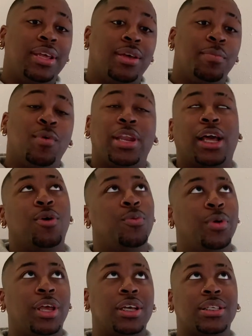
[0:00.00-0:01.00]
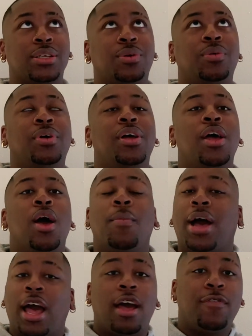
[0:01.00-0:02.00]
more like a week or so.
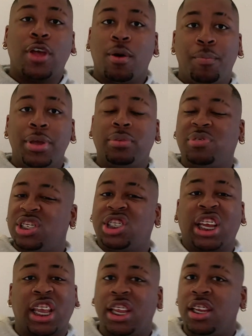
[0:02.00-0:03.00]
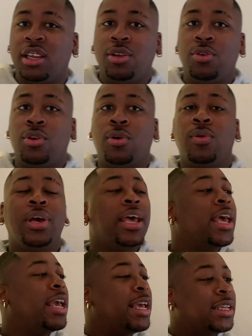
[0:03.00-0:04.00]
But how have y'all been? Just checking in, you know.
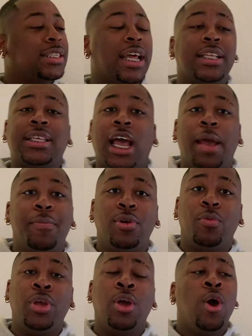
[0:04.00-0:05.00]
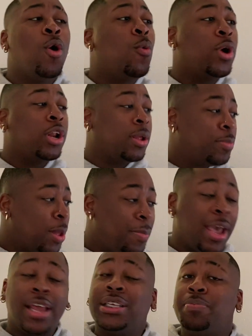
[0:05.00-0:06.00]
It's that time of the week where the
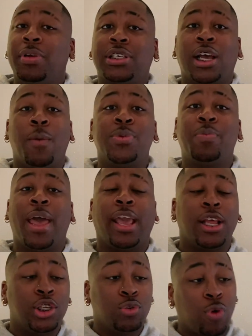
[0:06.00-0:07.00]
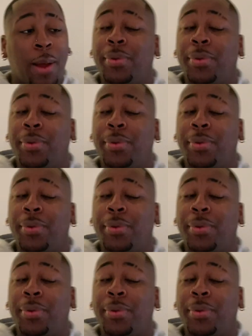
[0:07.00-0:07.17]
baddest bitch comes back and drop